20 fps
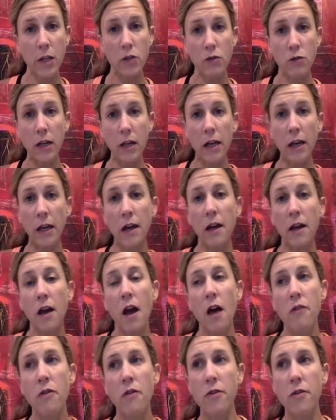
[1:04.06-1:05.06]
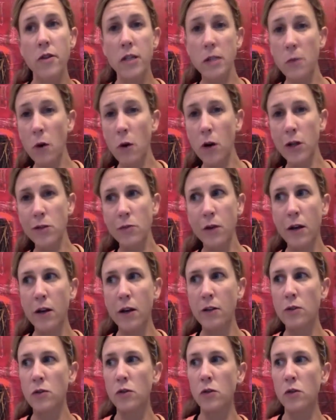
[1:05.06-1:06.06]
drinking it, then the smartest way
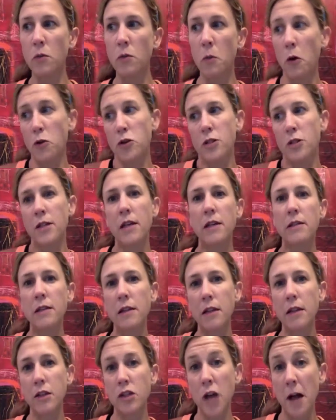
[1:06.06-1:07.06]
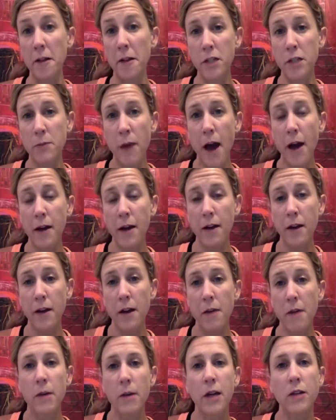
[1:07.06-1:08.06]
to purchase it is in the challenge pack
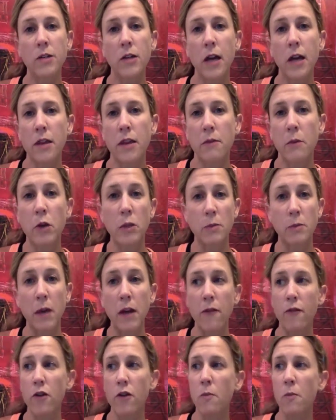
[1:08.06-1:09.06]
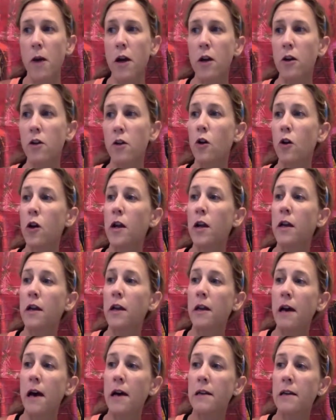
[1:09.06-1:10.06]
because you get the most bang for your buck. You're going to
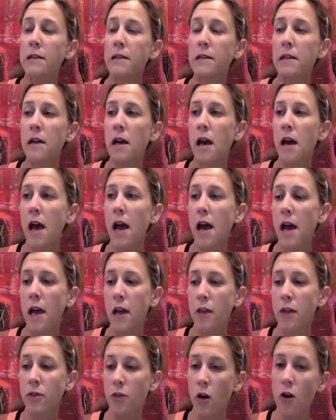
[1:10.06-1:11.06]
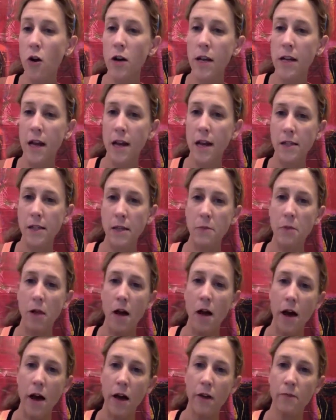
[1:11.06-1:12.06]
get a 30-day
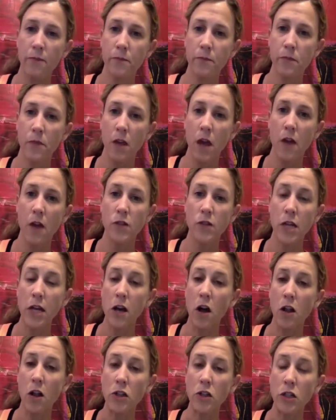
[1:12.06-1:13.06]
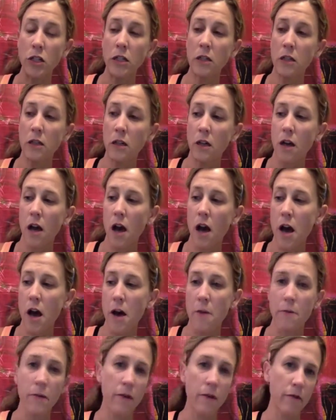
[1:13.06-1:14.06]
supply of Shakeology,
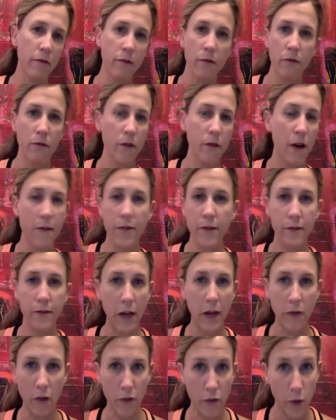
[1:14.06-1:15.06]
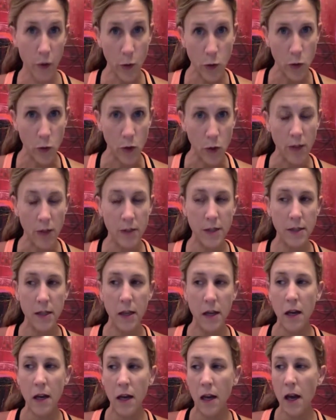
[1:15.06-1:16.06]
of the flavor of your choice,
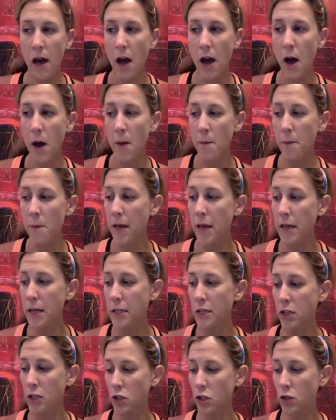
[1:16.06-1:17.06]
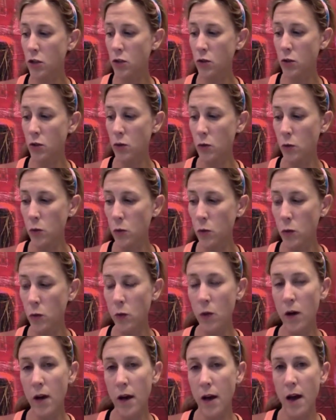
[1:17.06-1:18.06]
in addition to